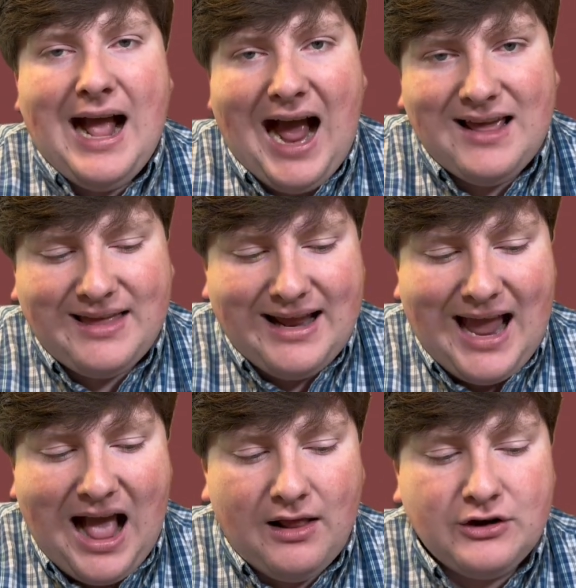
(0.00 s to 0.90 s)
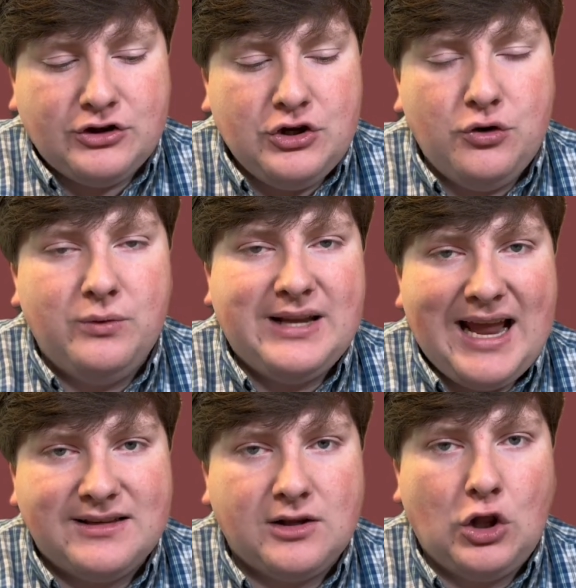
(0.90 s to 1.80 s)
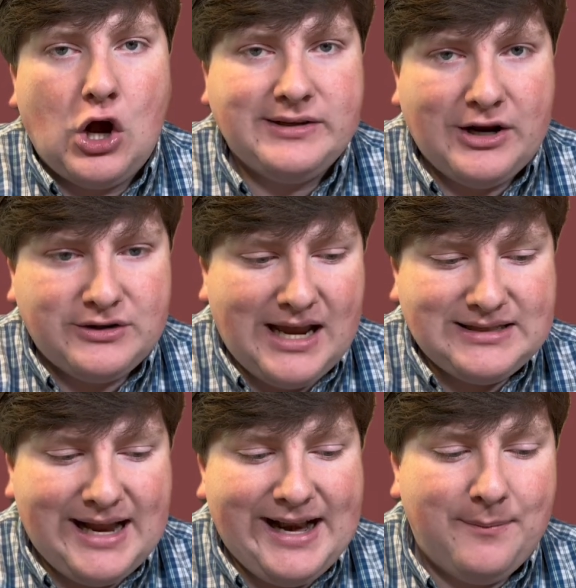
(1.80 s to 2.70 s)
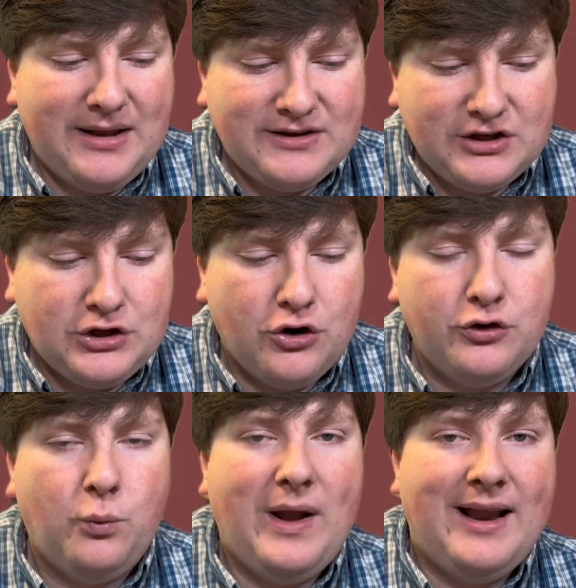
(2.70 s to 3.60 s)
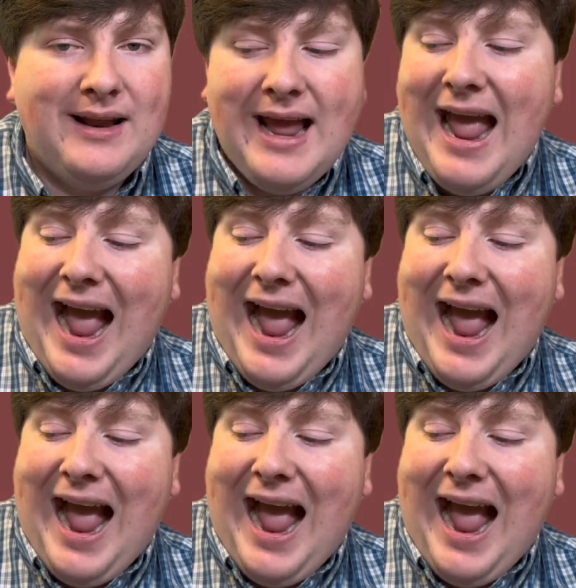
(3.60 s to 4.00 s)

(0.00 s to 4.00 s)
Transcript: I think LSU takes the loss here. Texas A&M can secure the win.